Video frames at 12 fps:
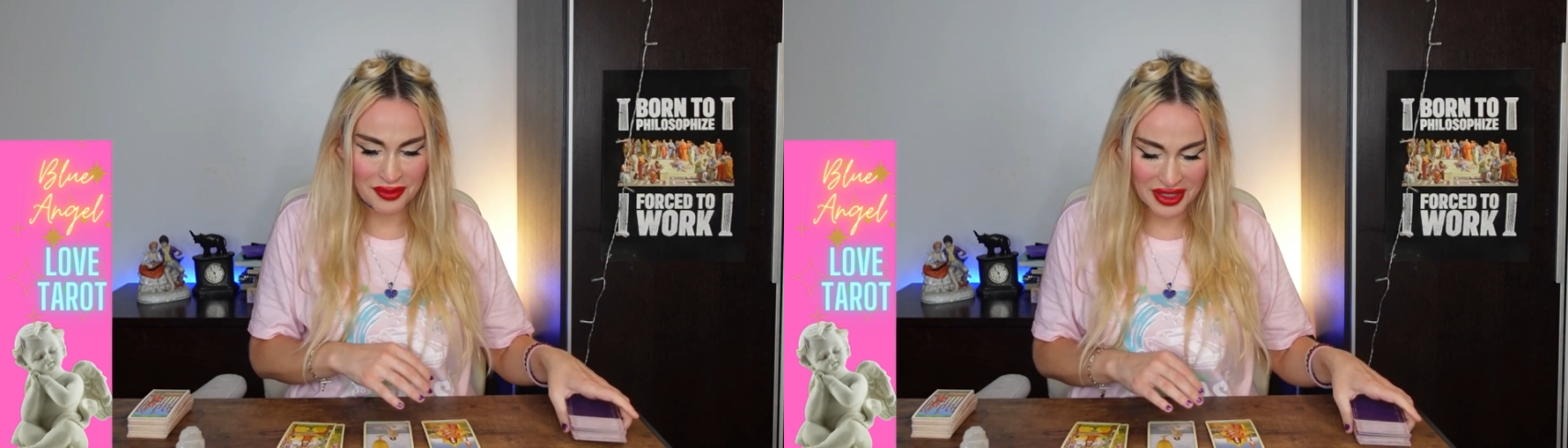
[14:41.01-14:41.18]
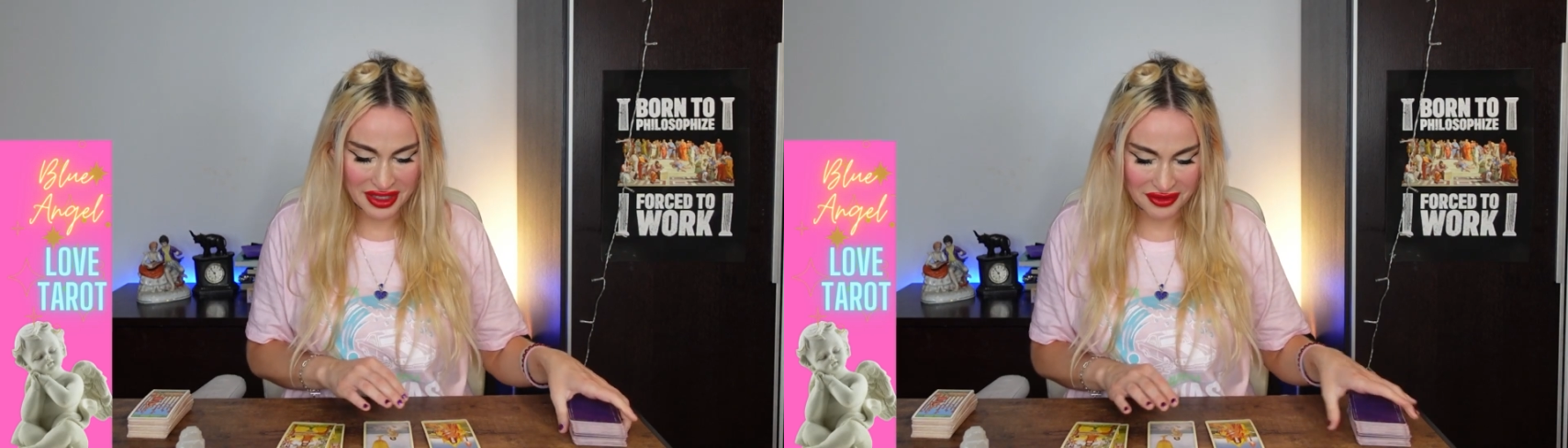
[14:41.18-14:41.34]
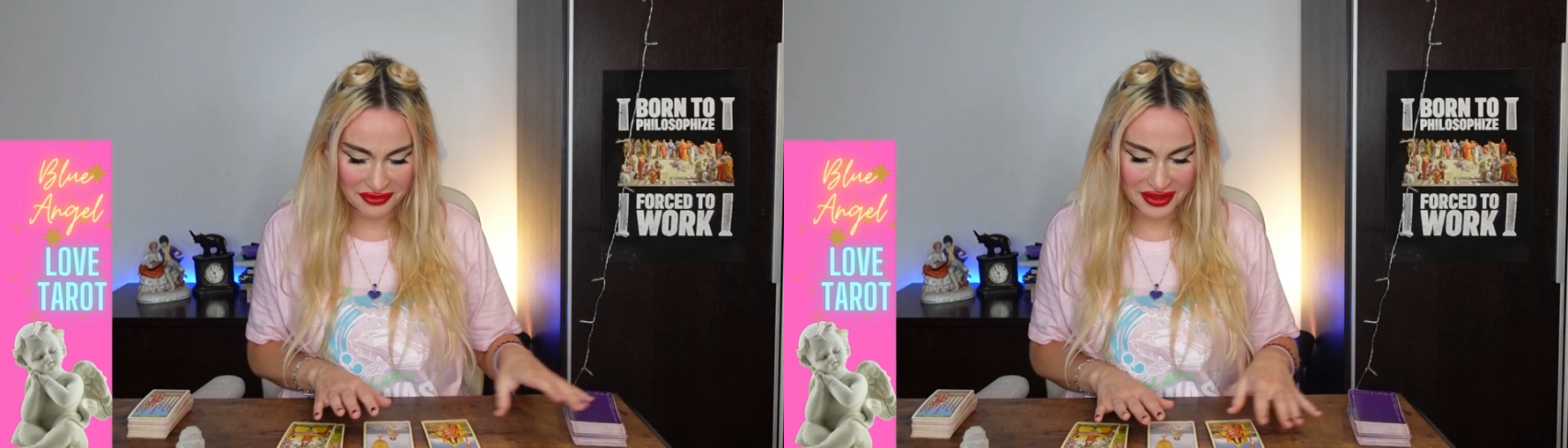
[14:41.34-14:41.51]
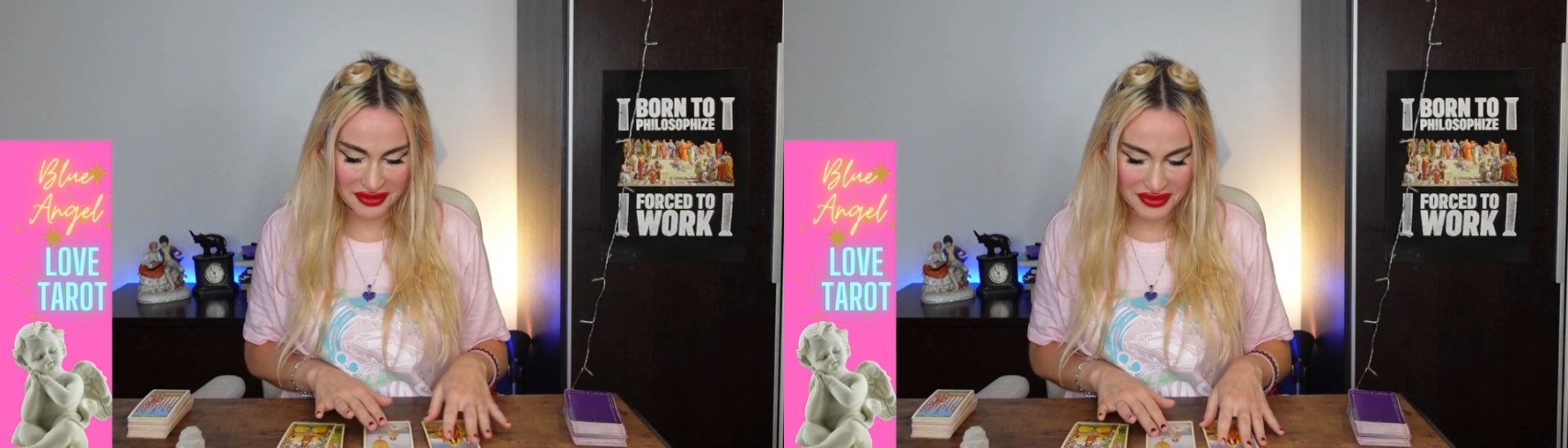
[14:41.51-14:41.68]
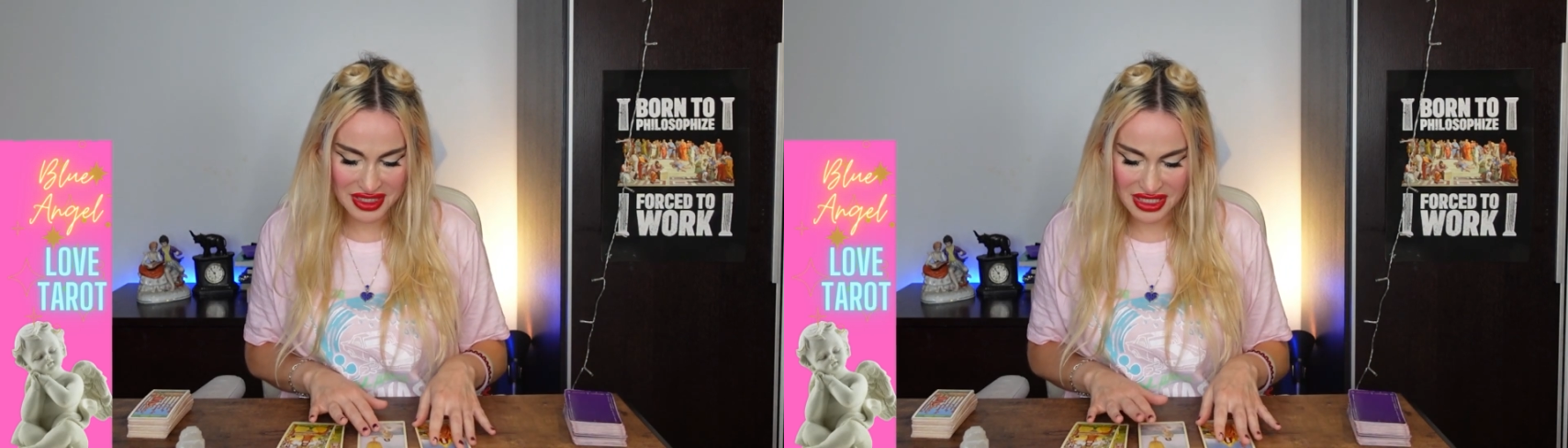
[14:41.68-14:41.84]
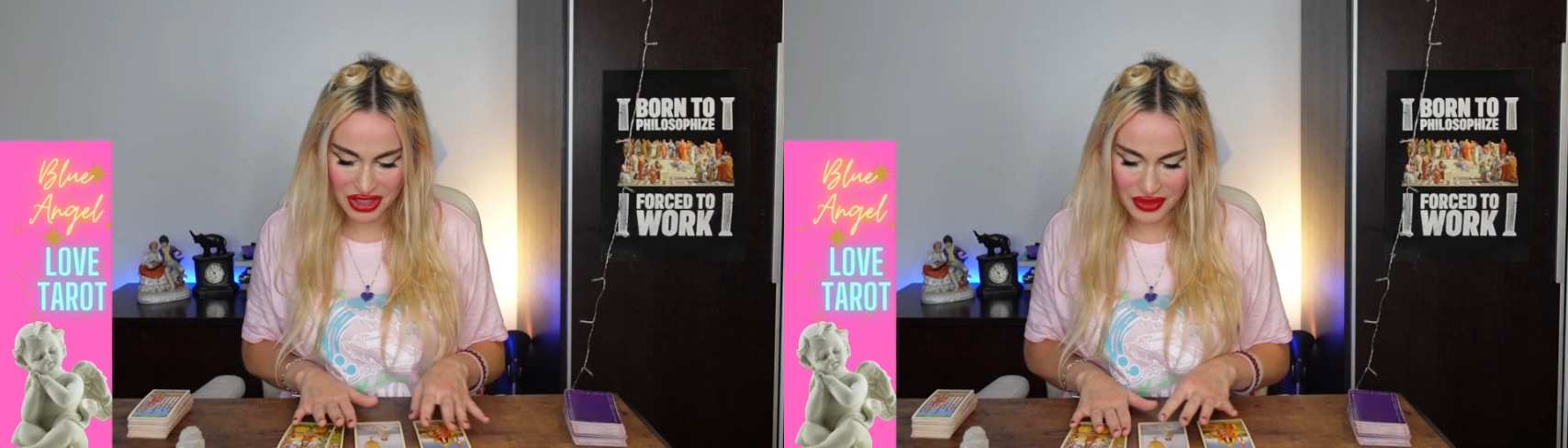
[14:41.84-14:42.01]
making fun of the
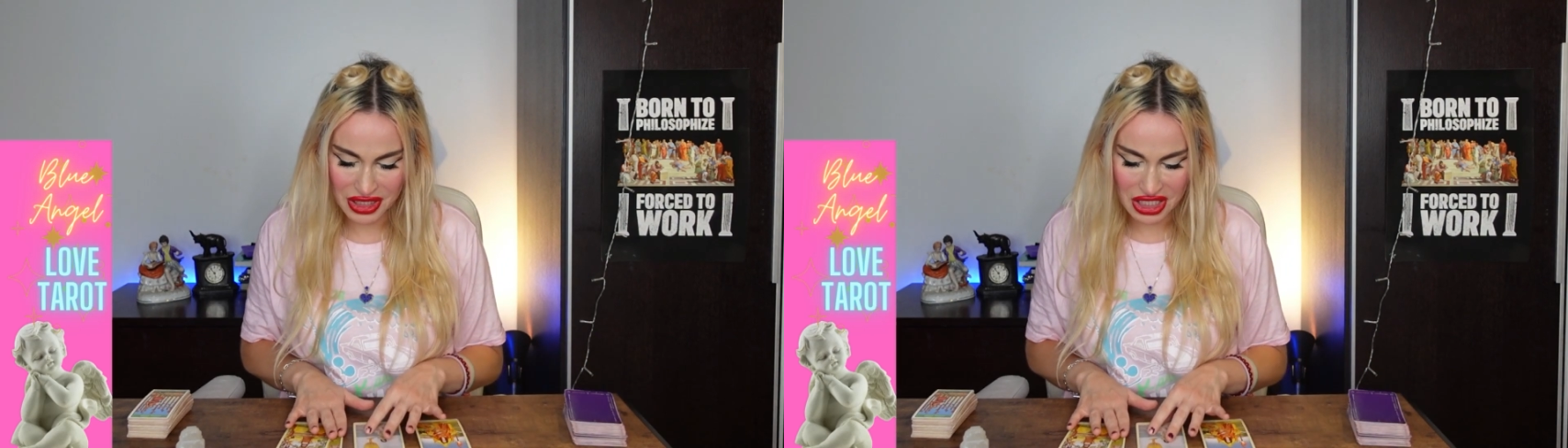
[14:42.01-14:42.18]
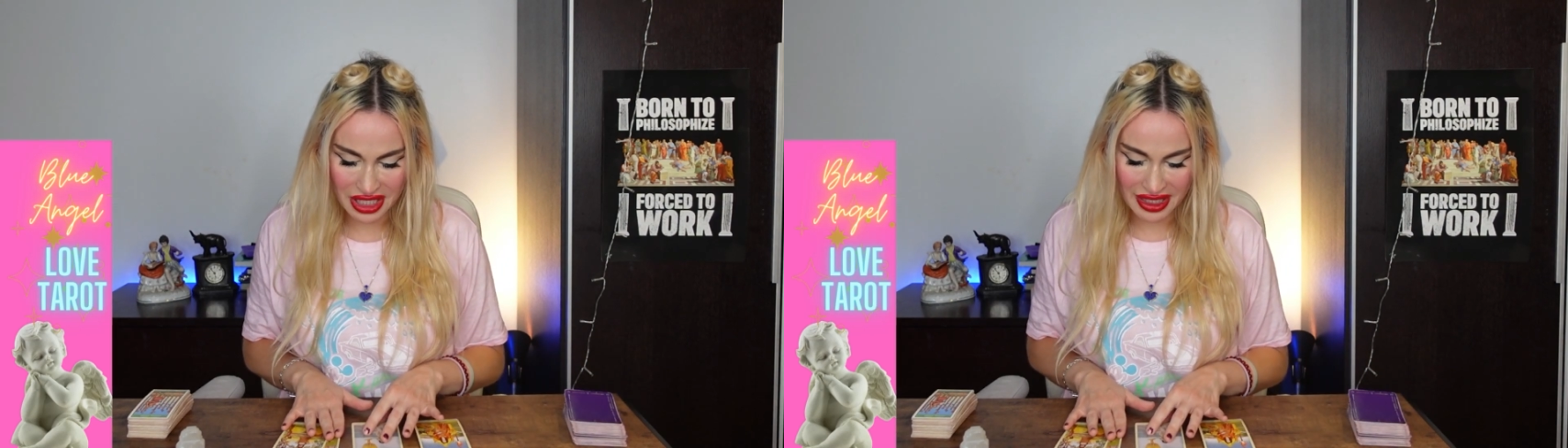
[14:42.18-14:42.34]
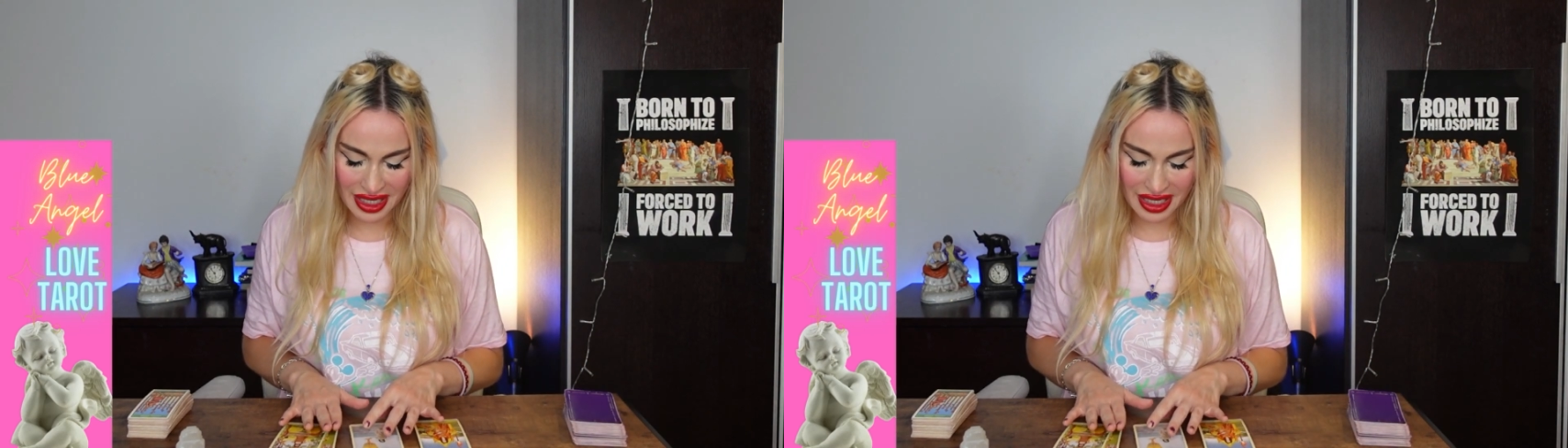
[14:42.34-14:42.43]
situation.